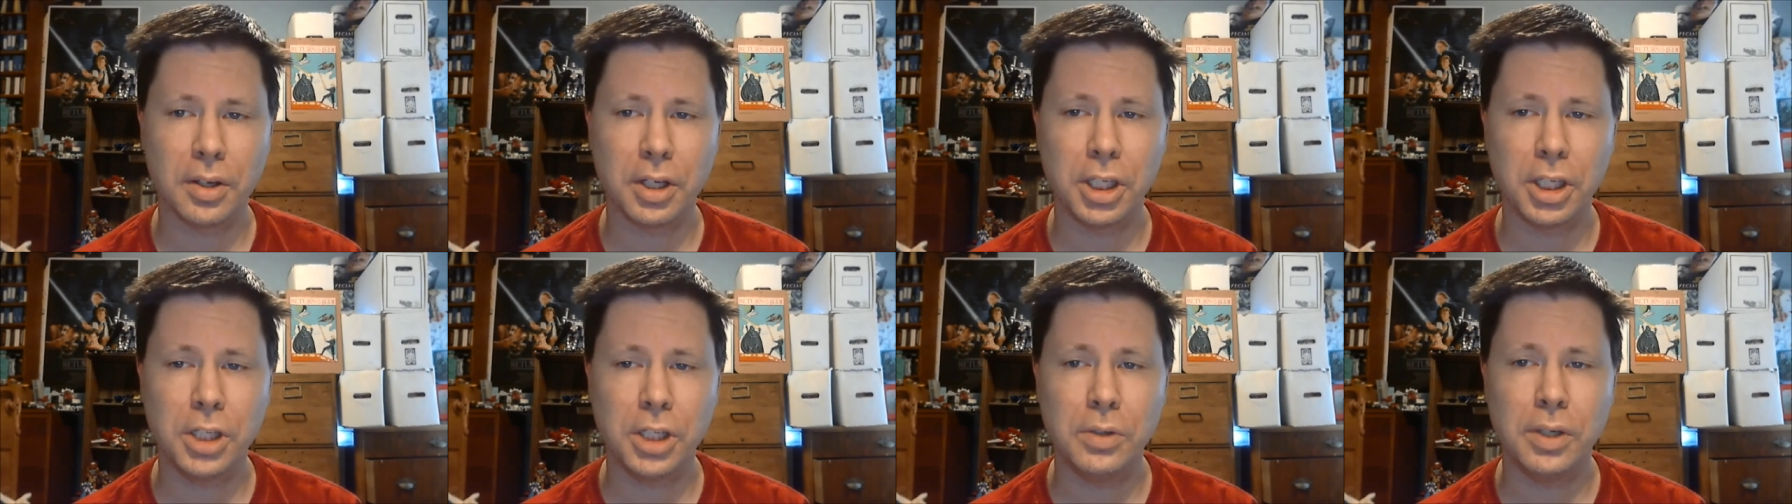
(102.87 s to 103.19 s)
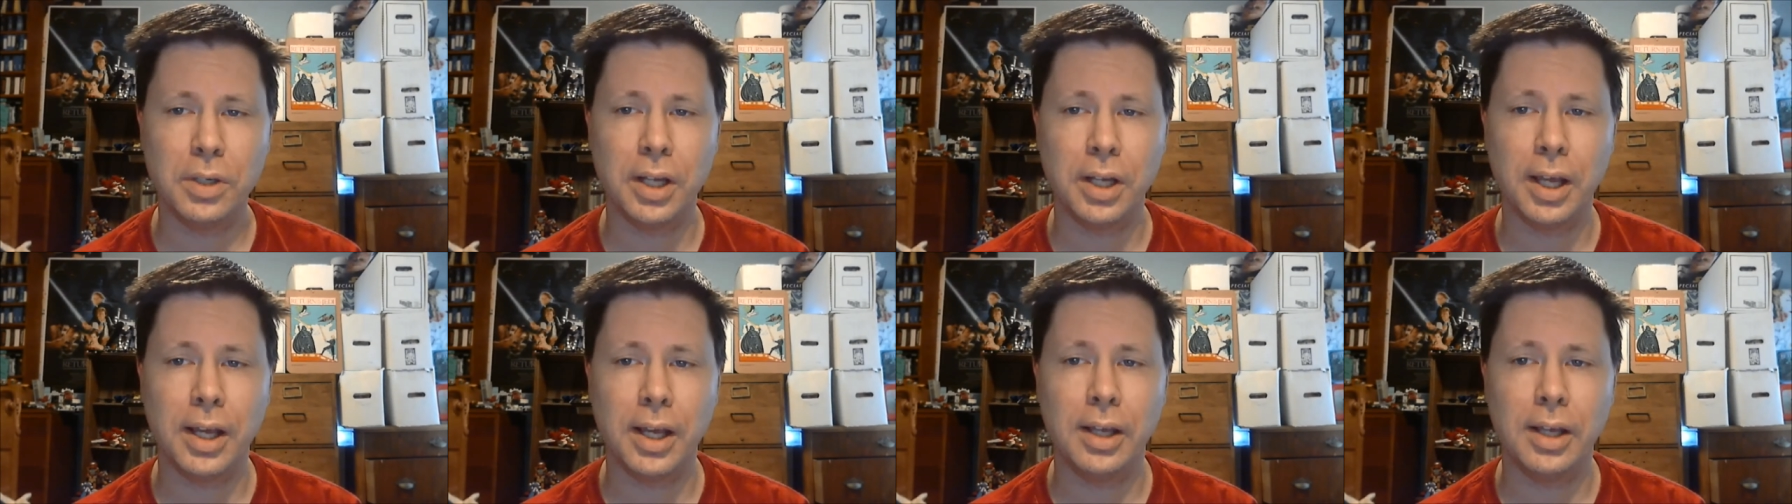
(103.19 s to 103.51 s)

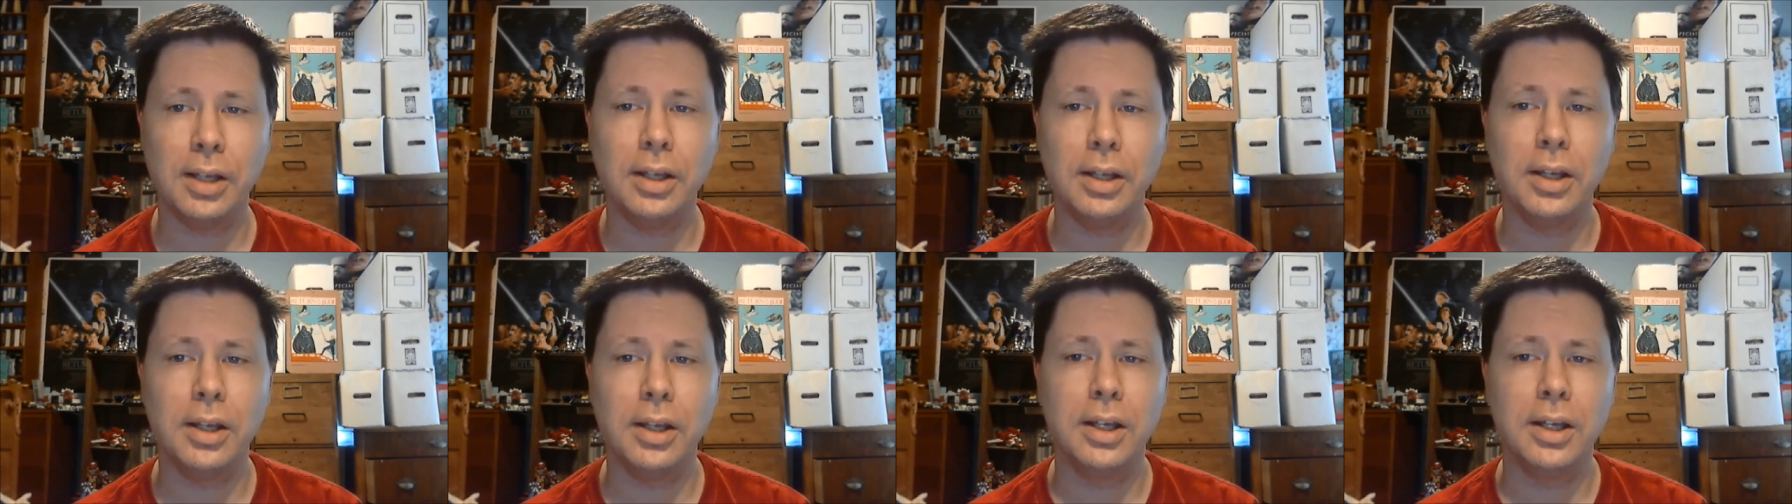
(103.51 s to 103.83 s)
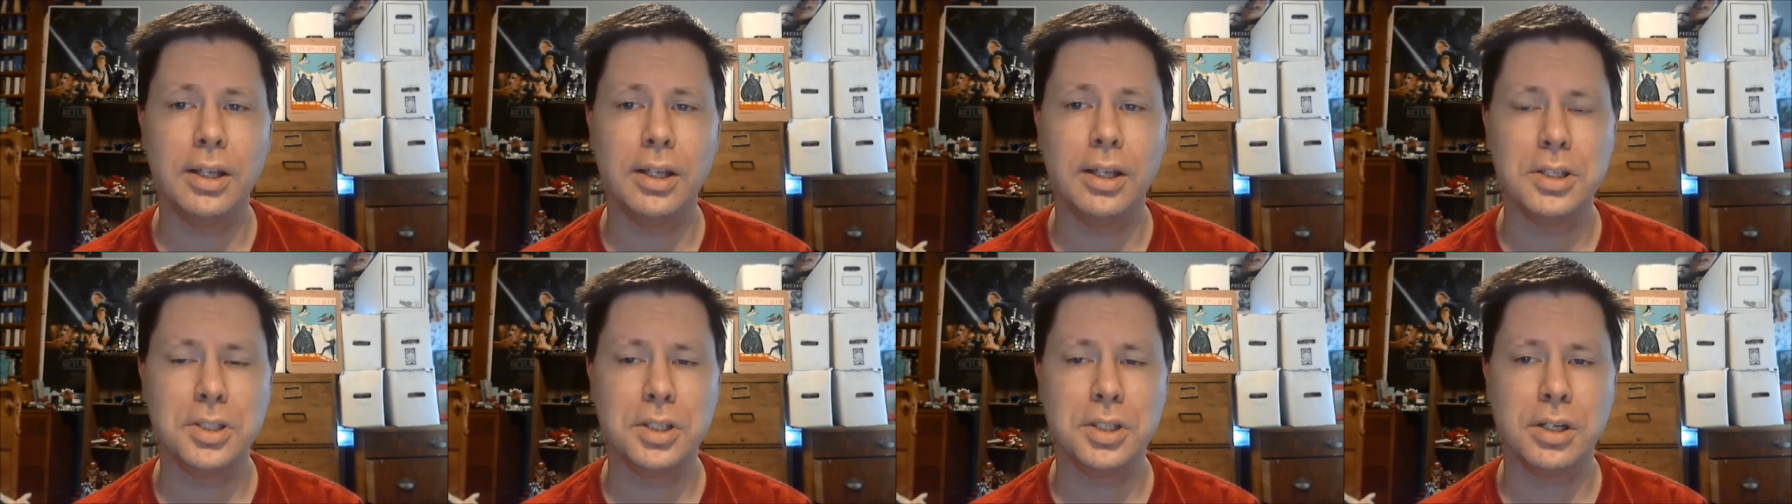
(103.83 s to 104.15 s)
Q&A
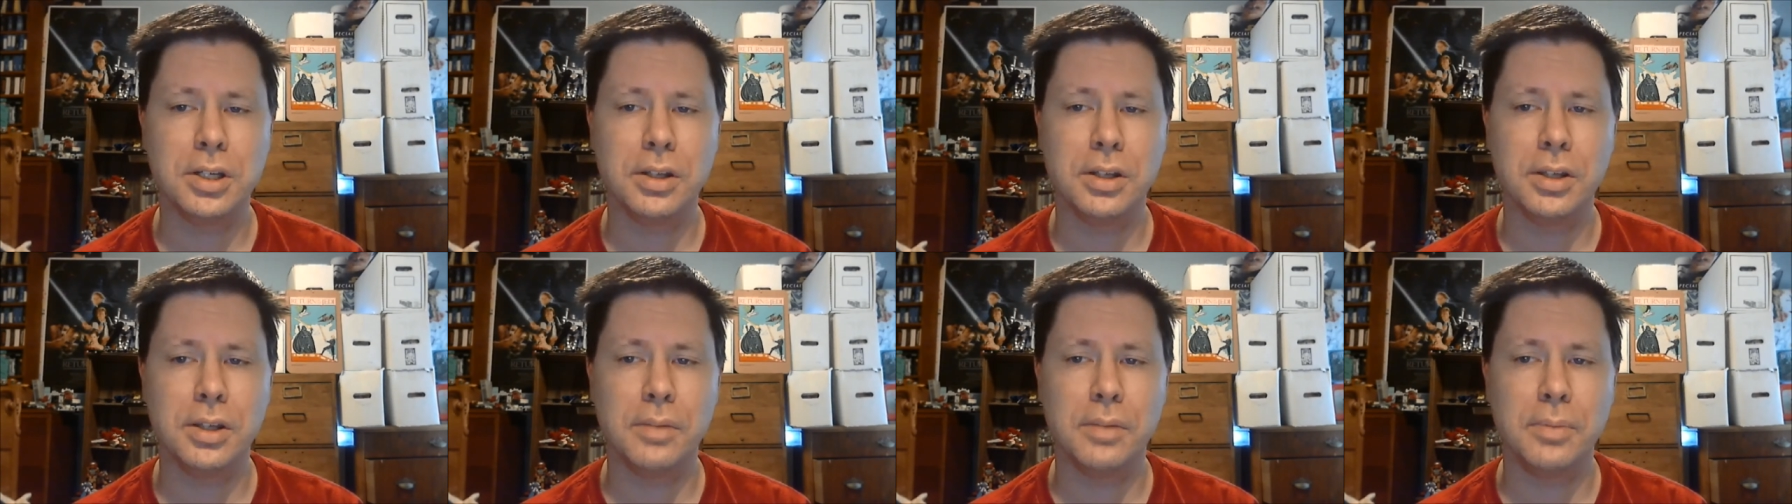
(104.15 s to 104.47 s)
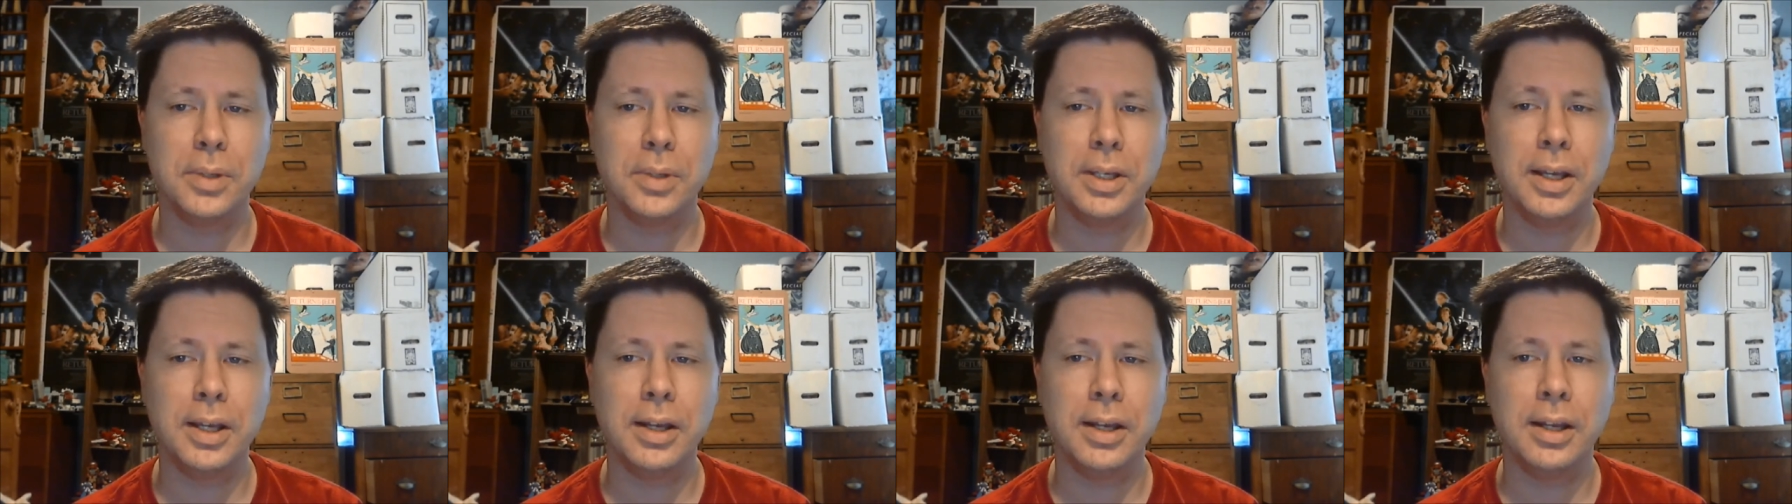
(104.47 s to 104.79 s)
instead of the
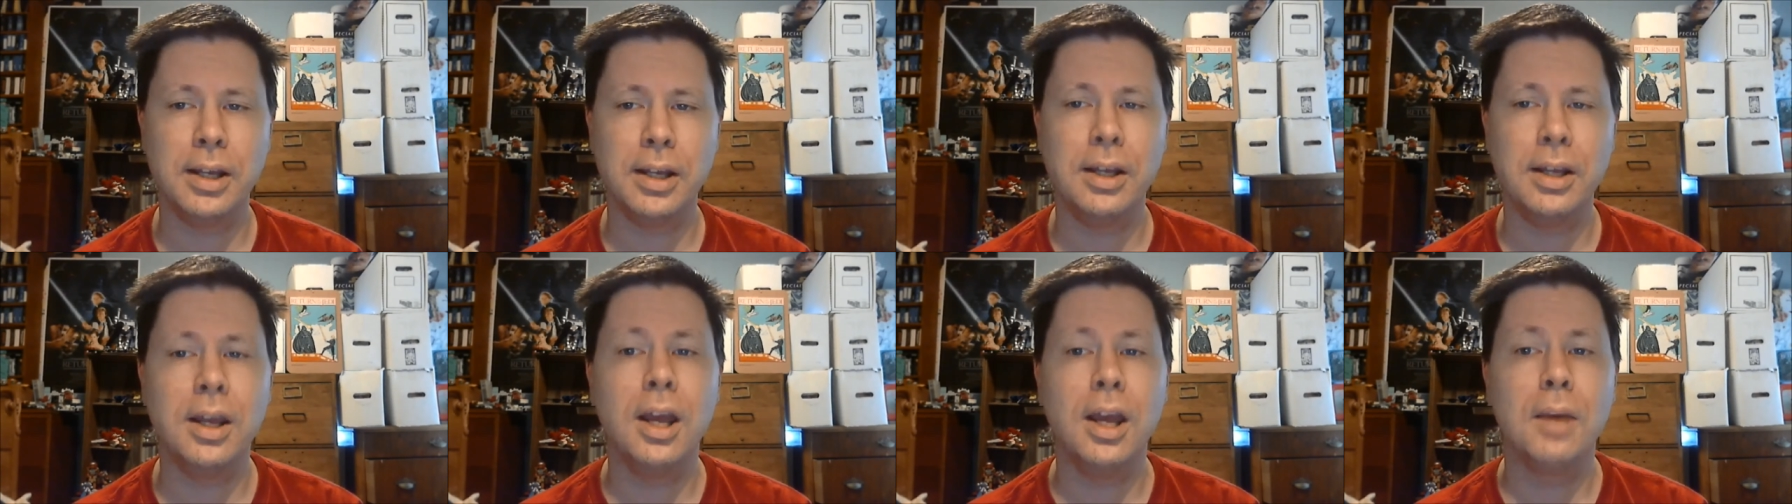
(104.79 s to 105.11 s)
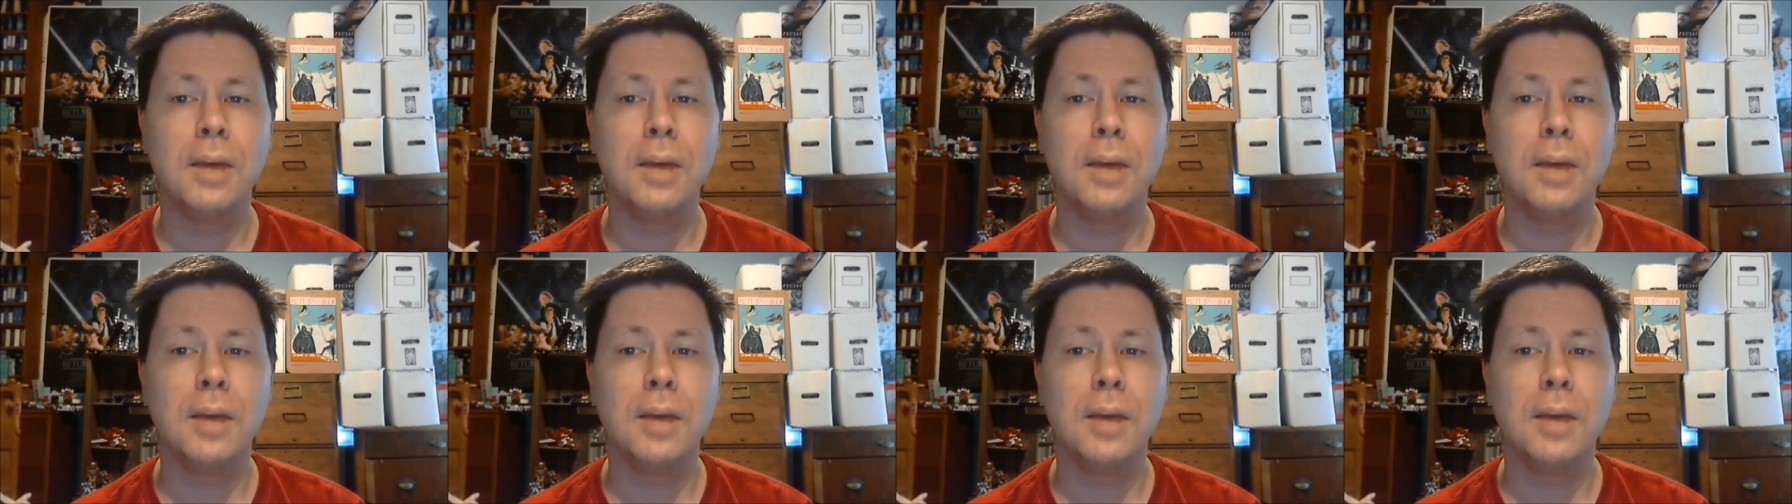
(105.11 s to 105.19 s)
beginning,